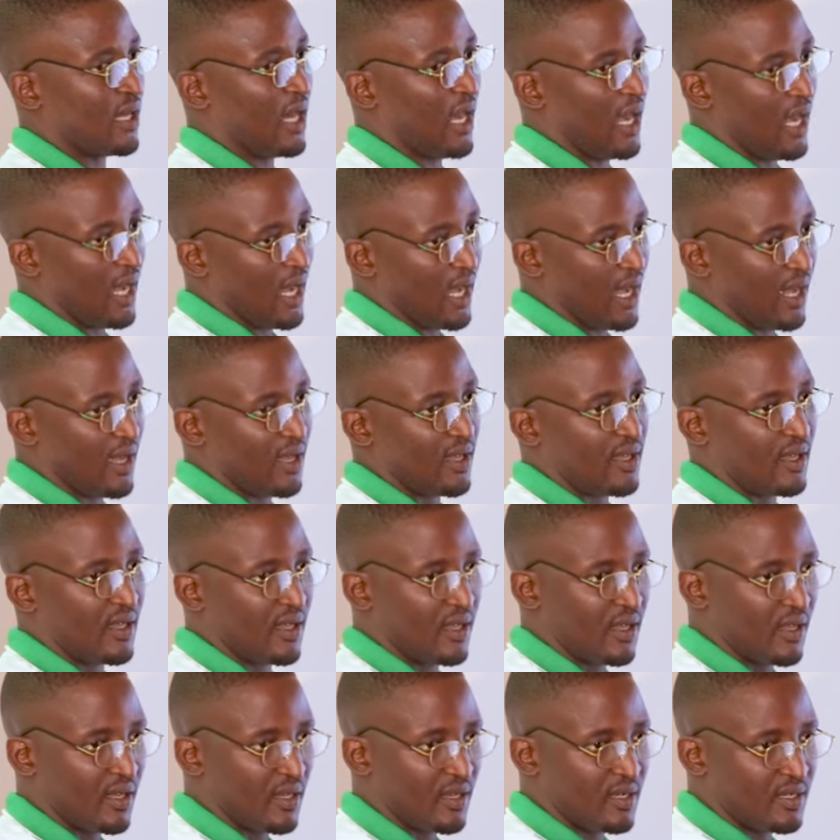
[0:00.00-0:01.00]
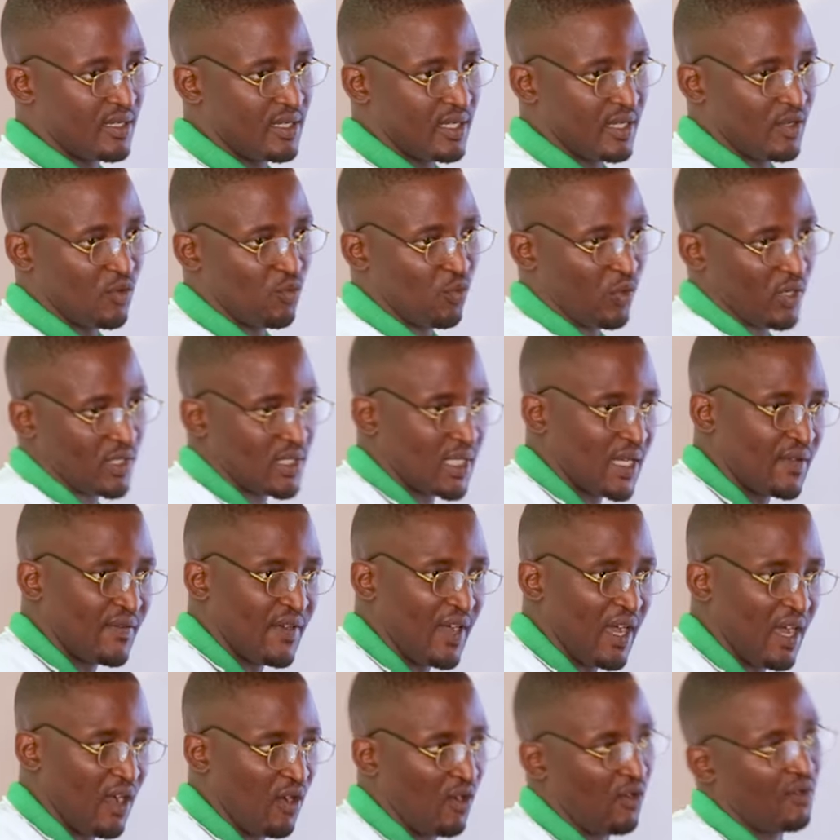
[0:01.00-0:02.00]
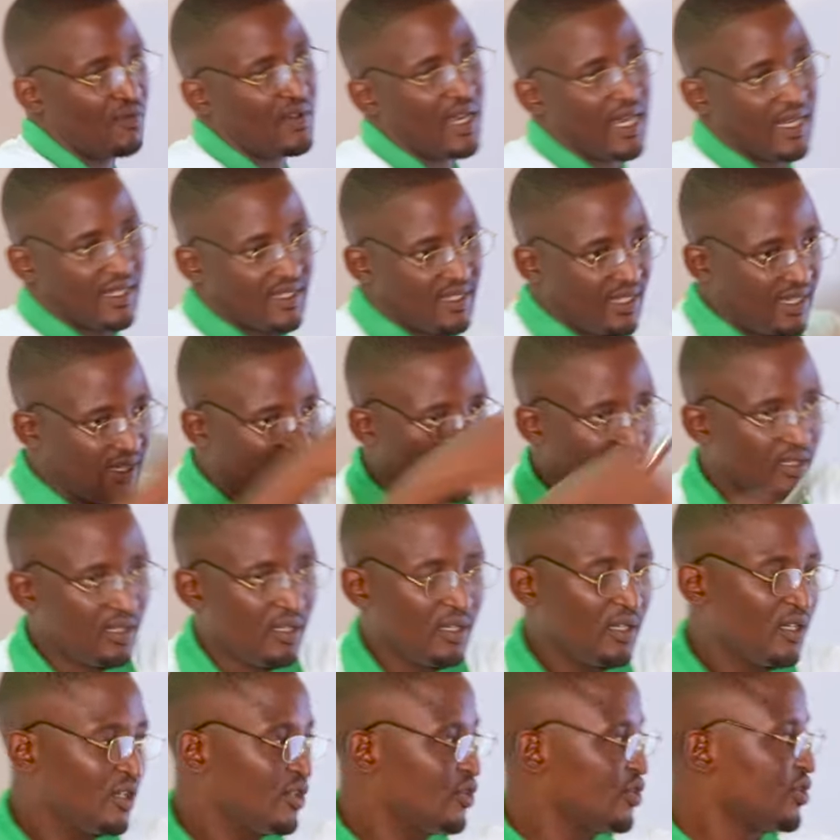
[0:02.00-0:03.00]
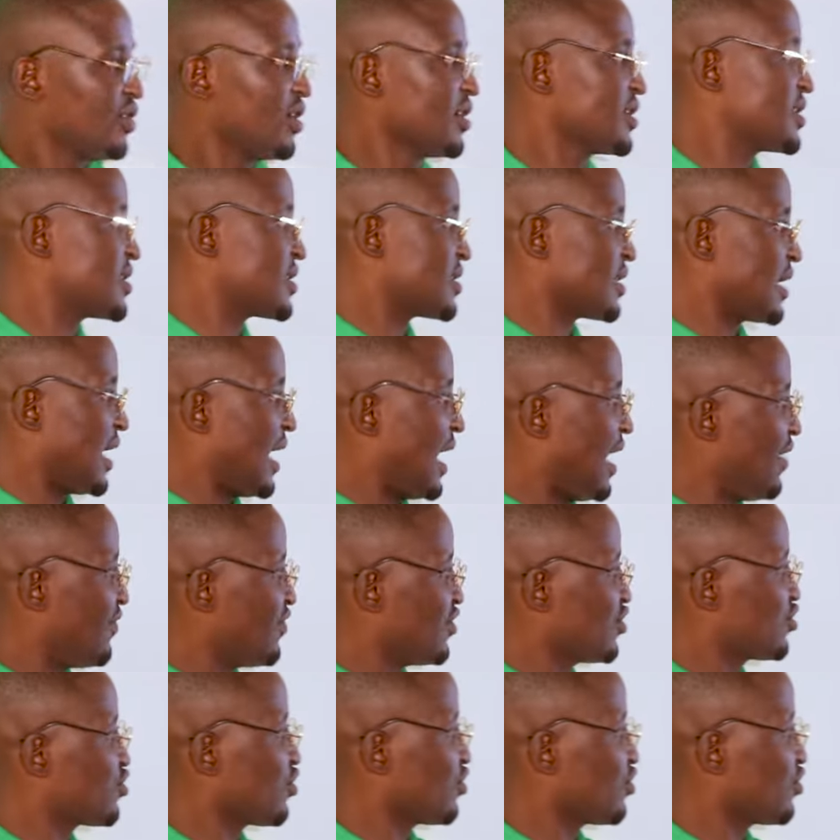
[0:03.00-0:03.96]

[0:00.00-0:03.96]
the whatever of that thing, not having